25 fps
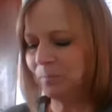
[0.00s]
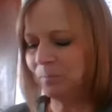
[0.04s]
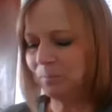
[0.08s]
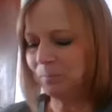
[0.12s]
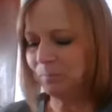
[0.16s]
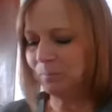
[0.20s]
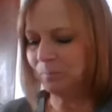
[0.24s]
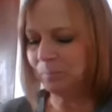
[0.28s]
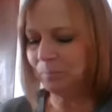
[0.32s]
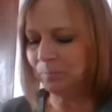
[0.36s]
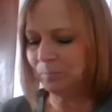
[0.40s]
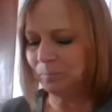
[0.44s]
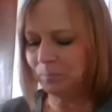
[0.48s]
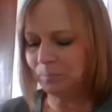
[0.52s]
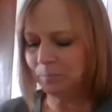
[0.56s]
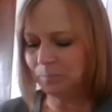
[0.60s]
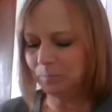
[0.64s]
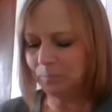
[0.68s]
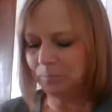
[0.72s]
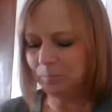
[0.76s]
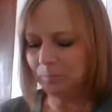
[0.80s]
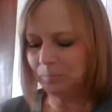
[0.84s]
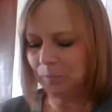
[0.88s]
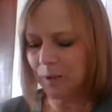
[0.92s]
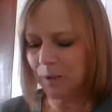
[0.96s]

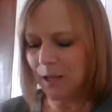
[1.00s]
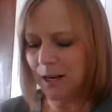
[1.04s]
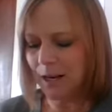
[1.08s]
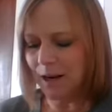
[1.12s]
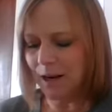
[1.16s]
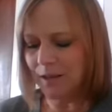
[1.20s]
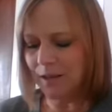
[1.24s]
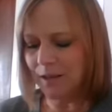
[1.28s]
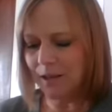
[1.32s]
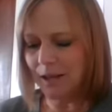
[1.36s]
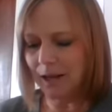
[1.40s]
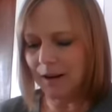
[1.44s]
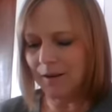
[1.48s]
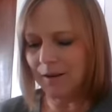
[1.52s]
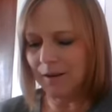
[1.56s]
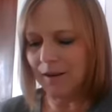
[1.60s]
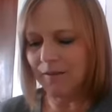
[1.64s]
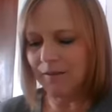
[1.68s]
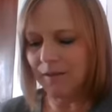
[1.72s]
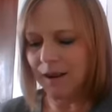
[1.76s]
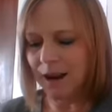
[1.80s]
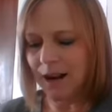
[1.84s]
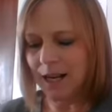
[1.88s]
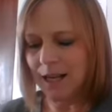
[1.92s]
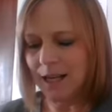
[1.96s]
Hmm, what else can I
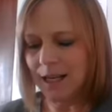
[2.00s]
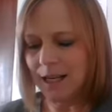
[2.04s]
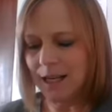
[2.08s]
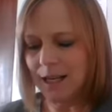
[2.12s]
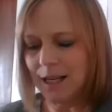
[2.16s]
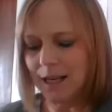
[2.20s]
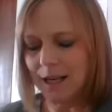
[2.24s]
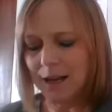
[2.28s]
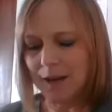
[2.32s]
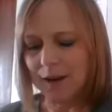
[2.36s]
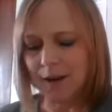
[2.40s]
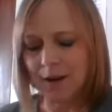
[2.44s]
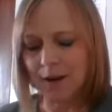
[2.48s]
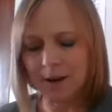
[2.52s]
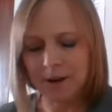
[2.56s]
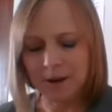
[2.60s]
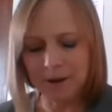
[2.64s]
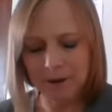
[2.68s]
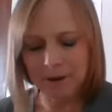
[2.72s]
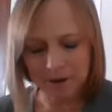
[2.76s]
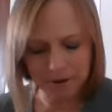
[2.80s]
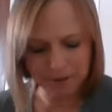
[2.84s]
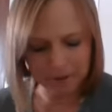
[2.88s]
find in here?